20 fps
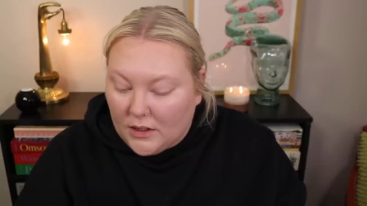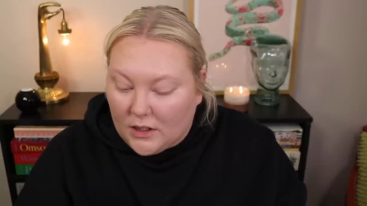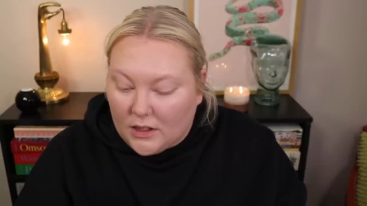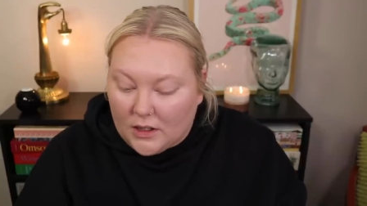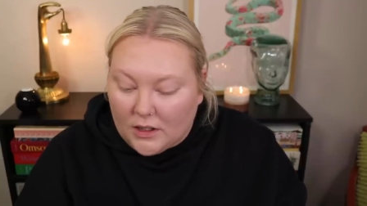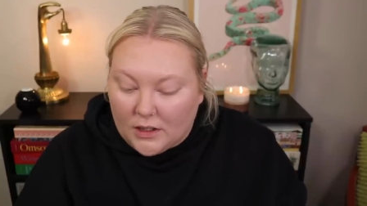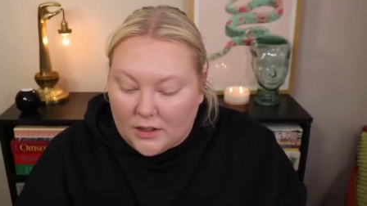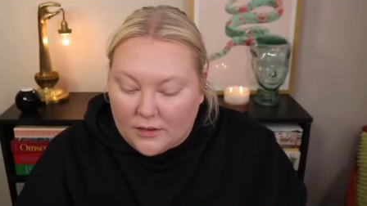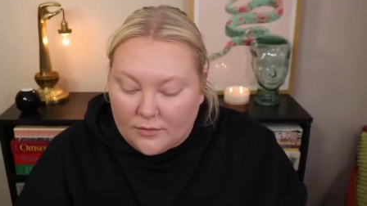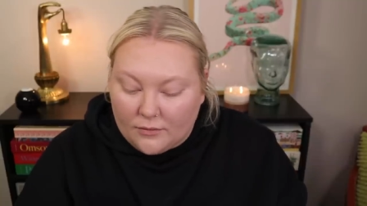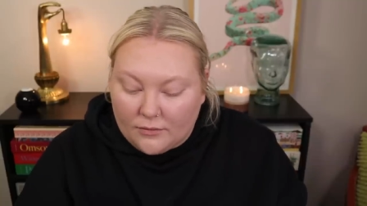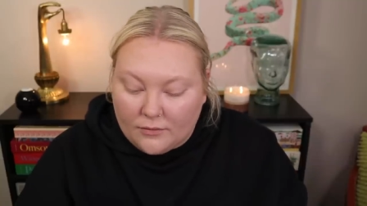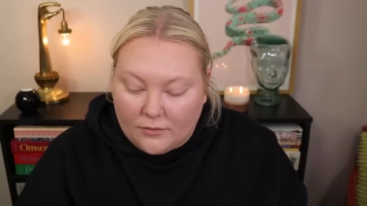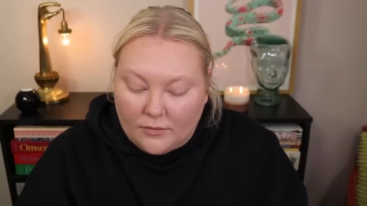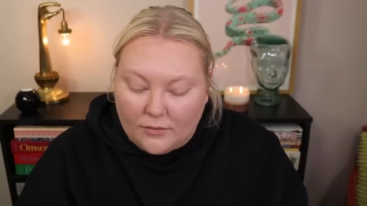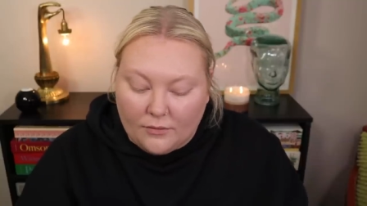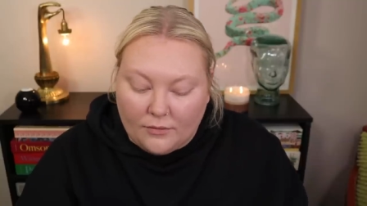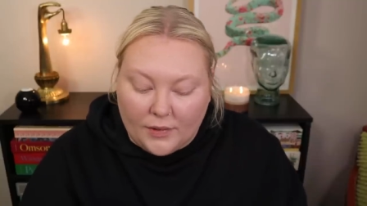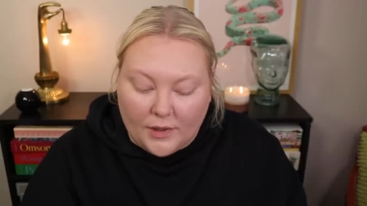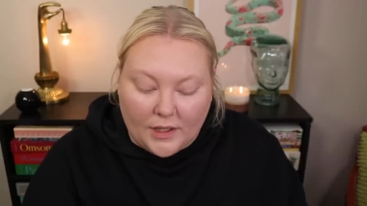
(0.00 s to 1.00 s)
Um,
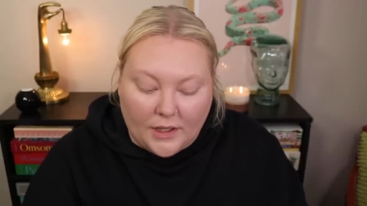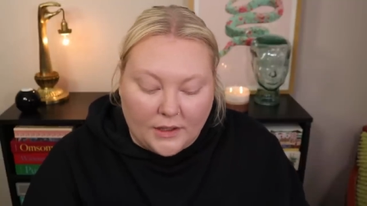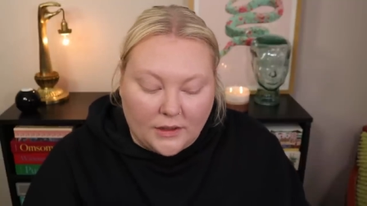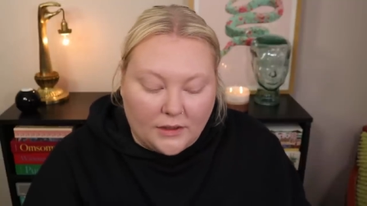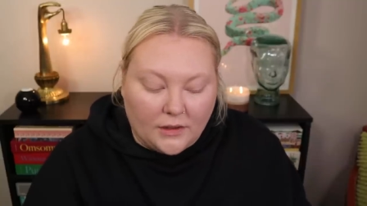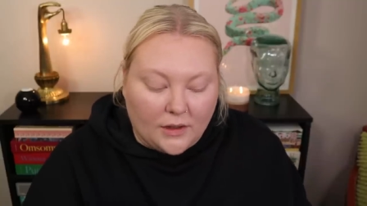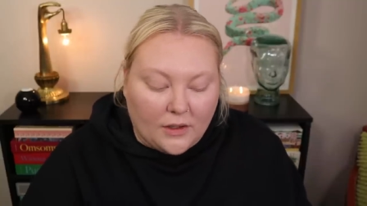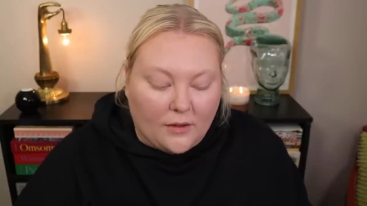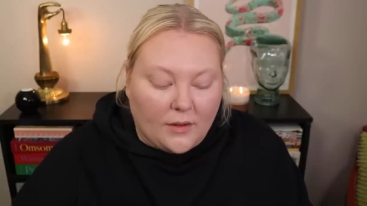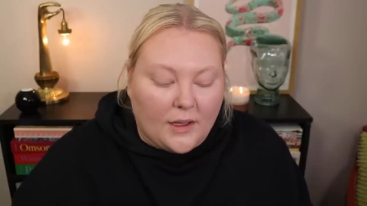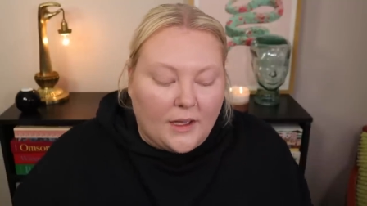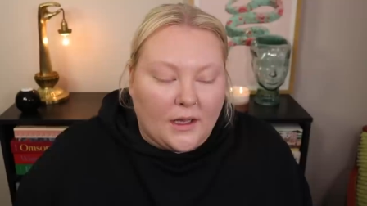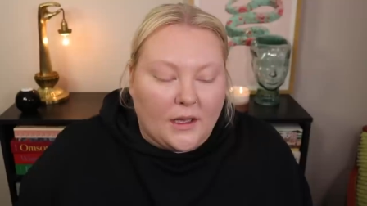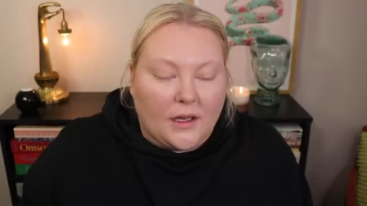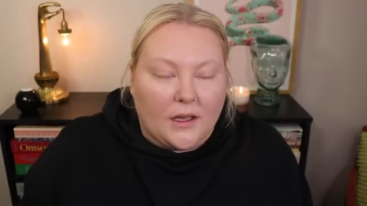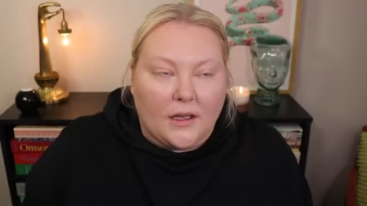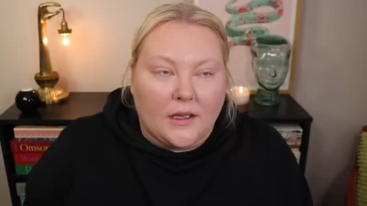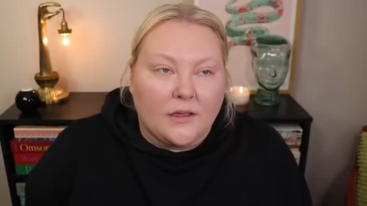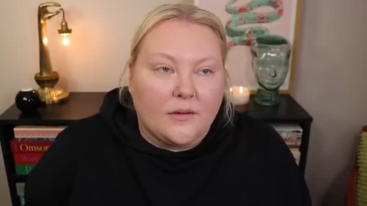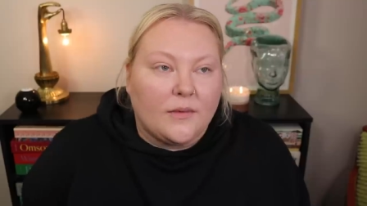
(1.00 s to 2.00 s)
but, you know, I,
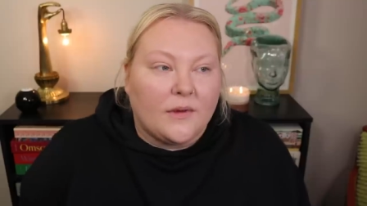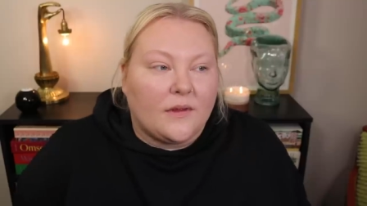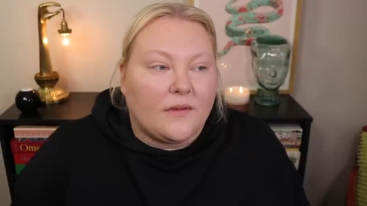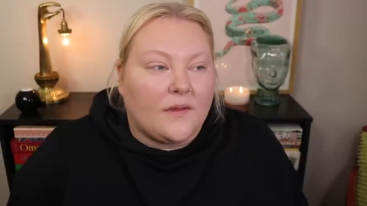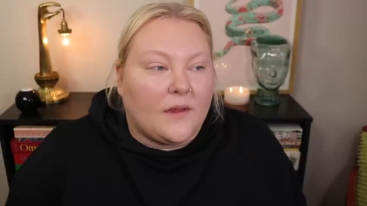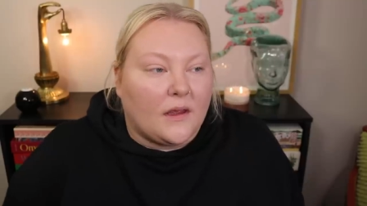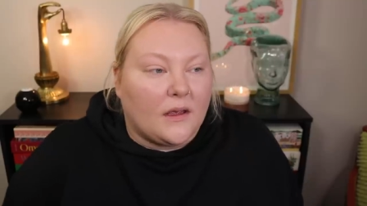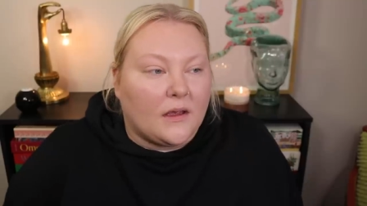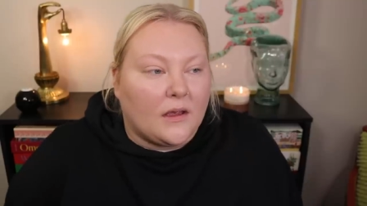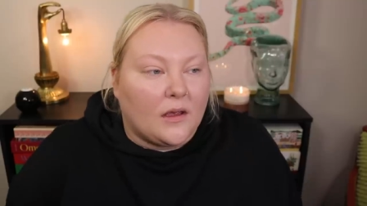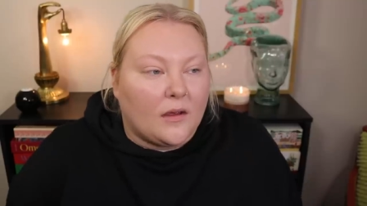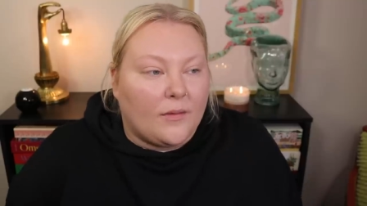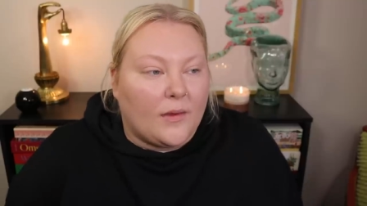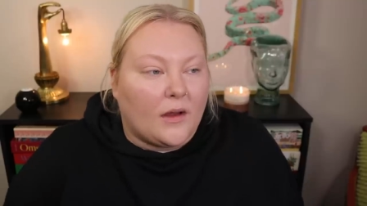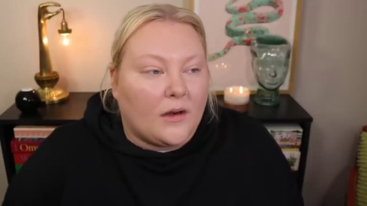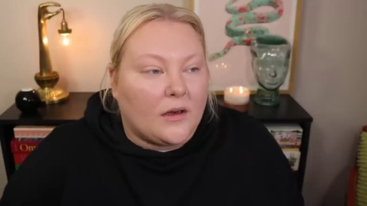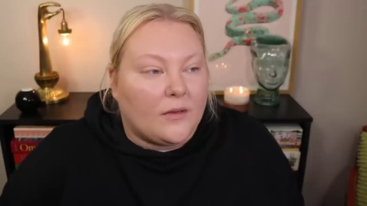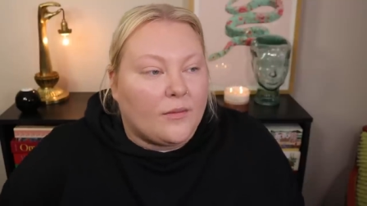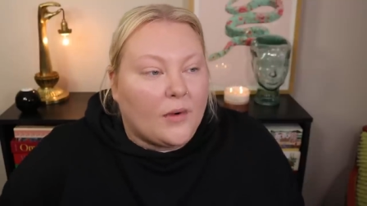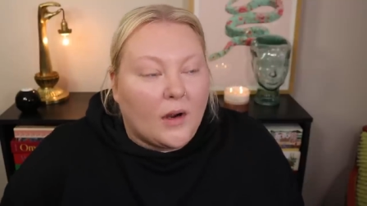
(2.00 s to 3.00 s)
I had been thinking
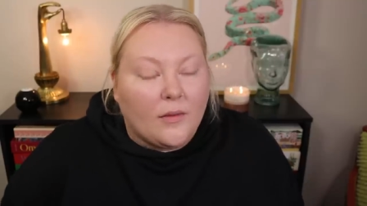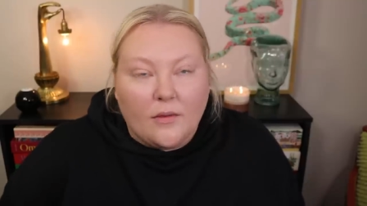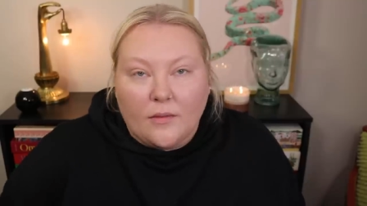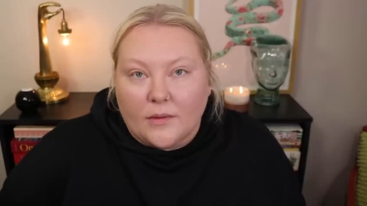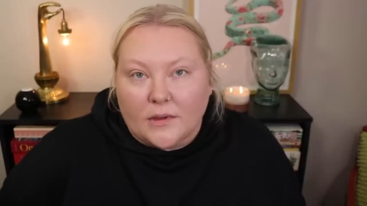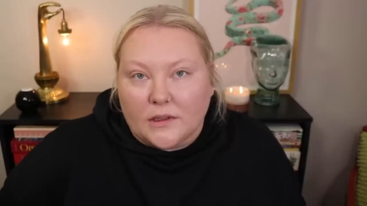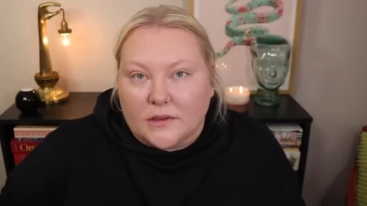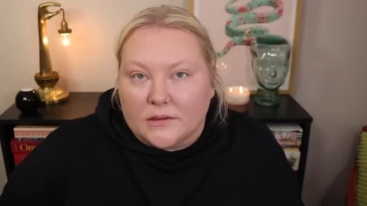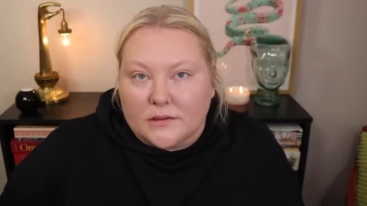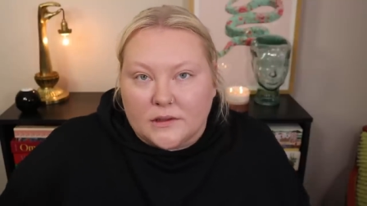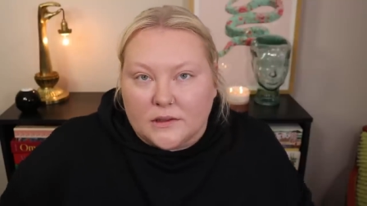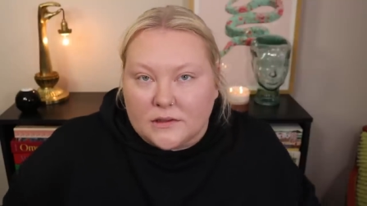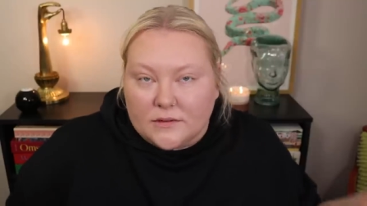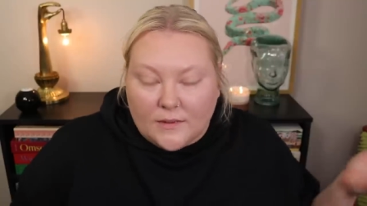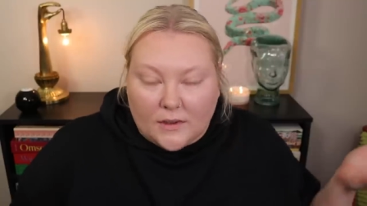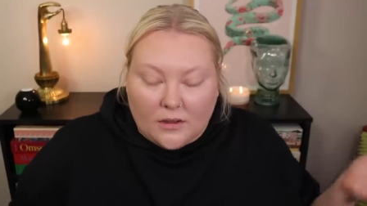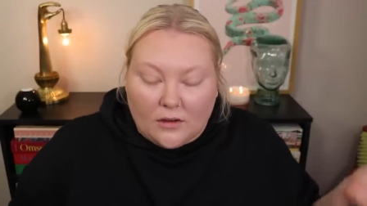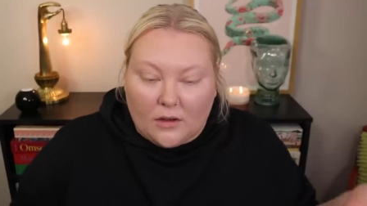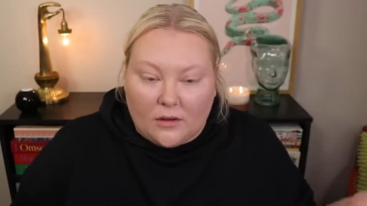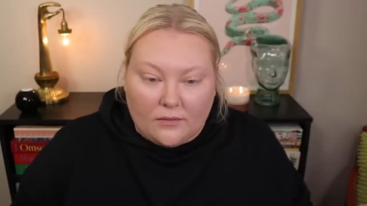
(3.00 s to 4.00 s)
about it probably since
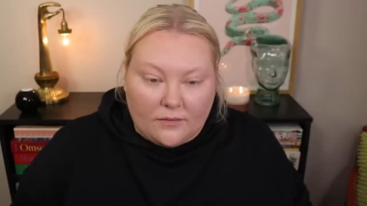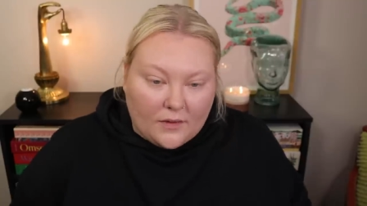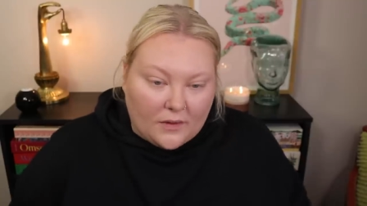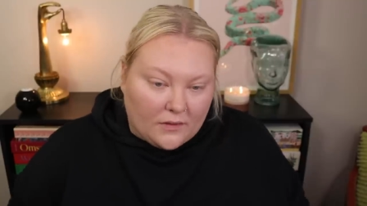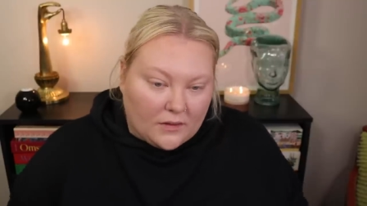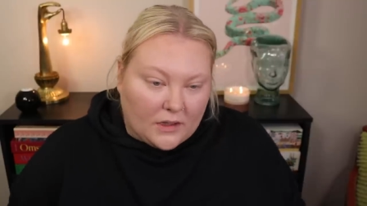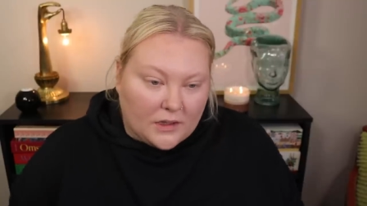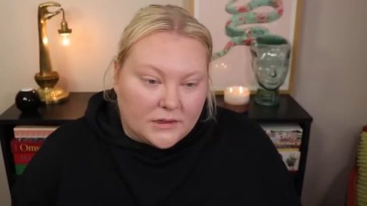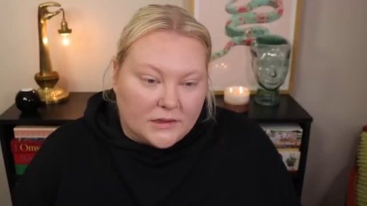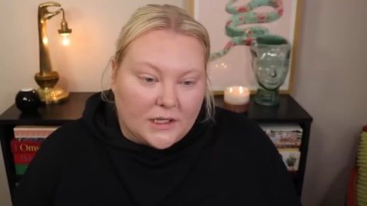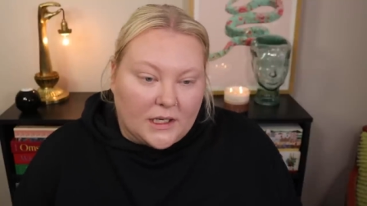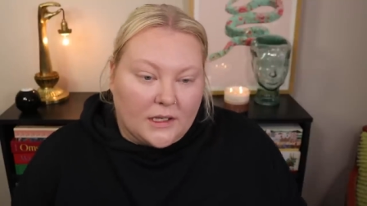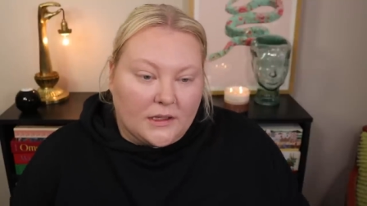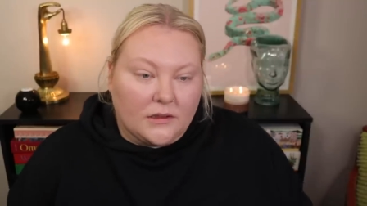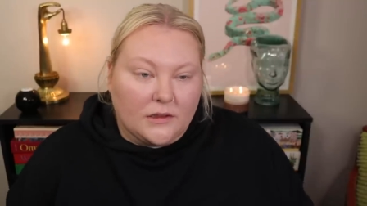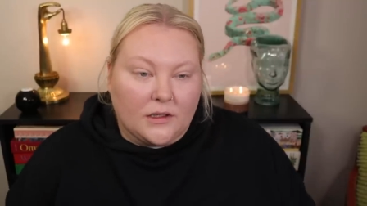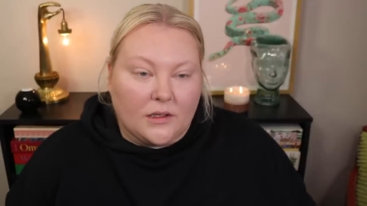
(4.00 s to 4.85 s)
my grandfather had died,